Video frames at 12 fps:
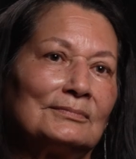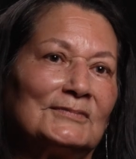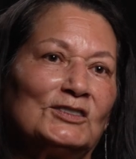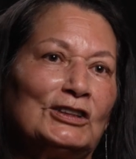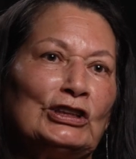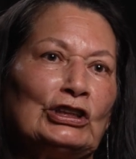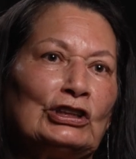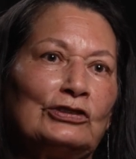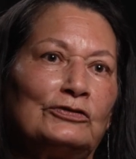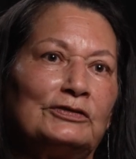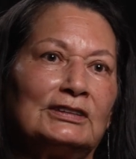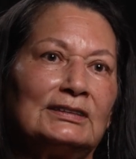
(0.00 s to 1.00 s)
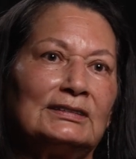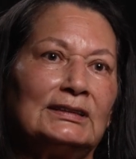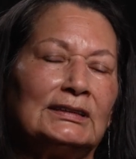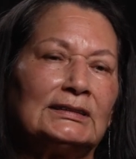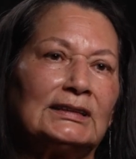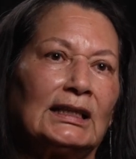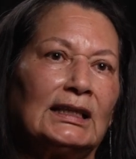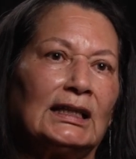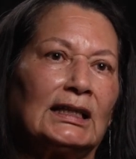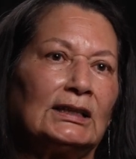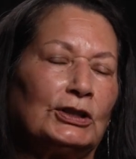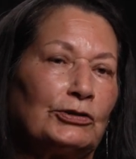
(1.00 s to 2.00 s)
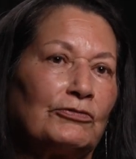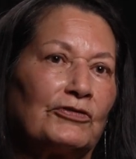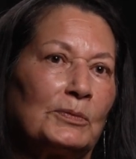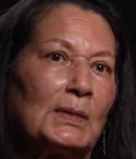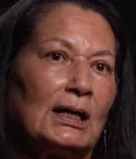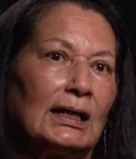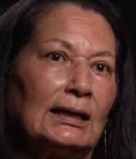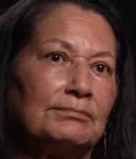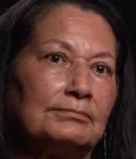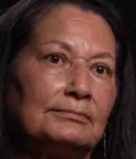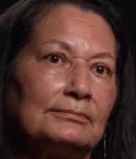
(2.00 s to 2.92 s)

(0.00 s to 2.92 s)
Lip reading: or you don't. And I think I learned from mine.